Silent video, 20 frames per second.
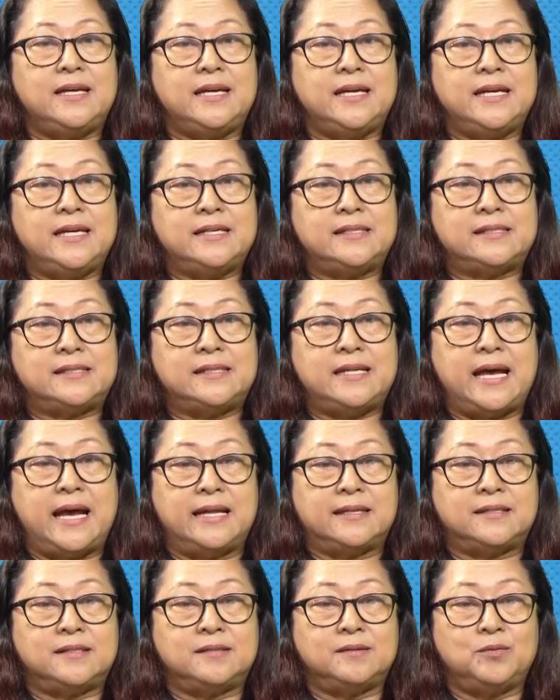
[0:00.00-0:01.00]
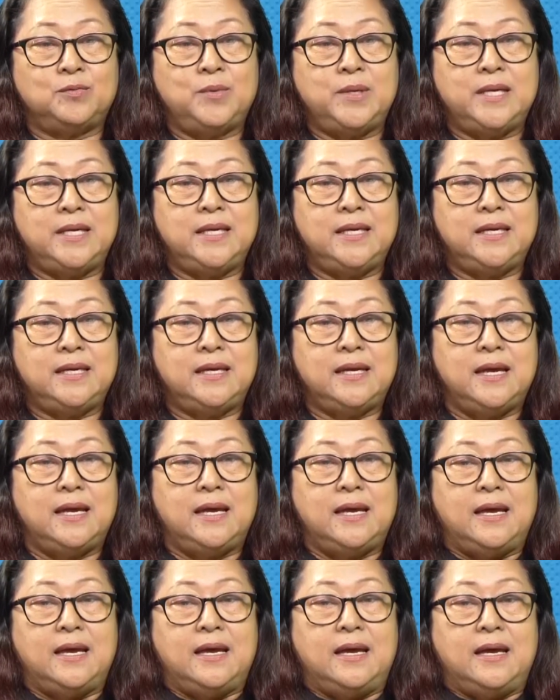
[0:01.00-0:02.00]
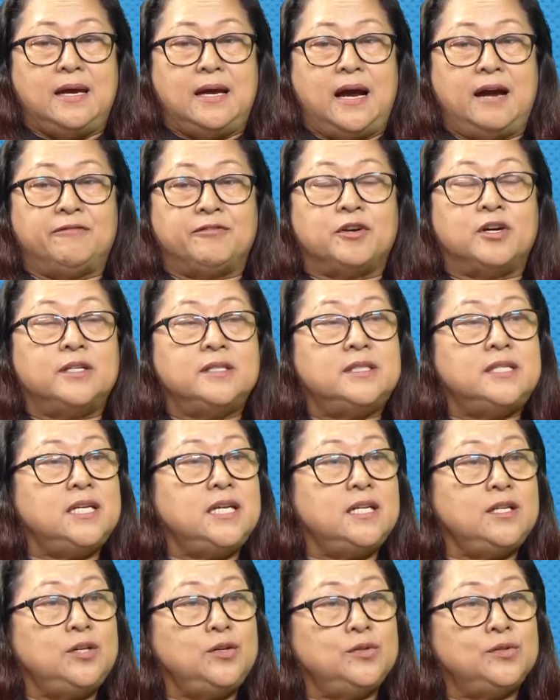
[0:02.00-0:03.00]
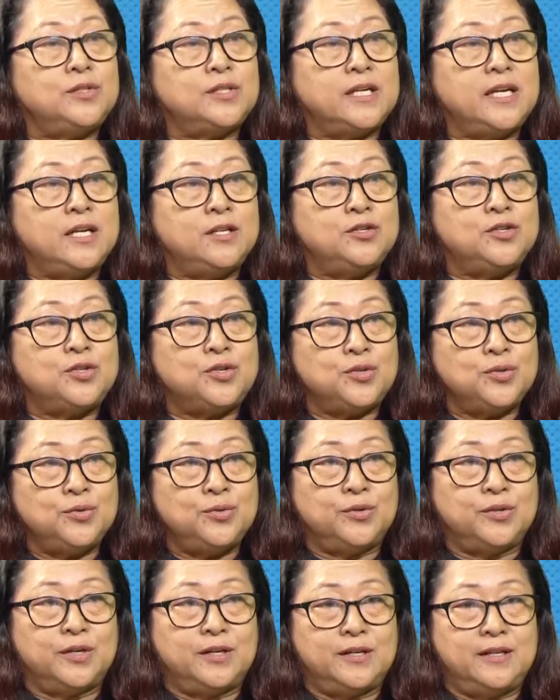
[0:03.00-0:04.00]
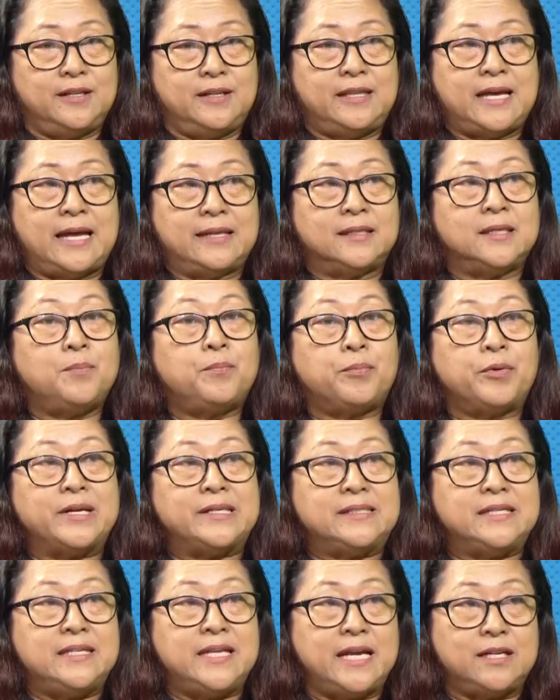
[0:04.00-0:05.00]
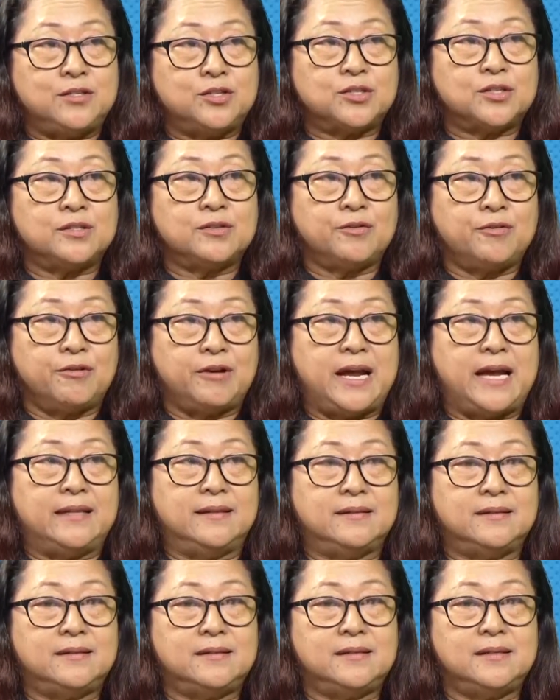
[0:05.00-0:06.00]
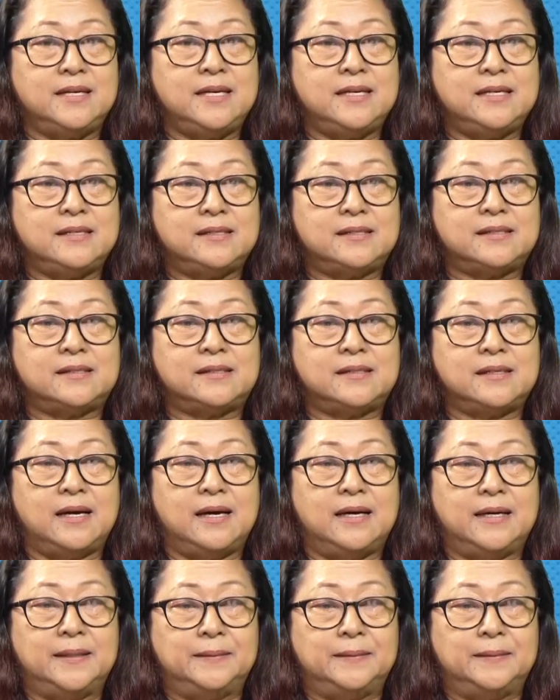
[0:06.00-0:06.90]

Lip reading: is that we have continued to ensure that the presidential grant is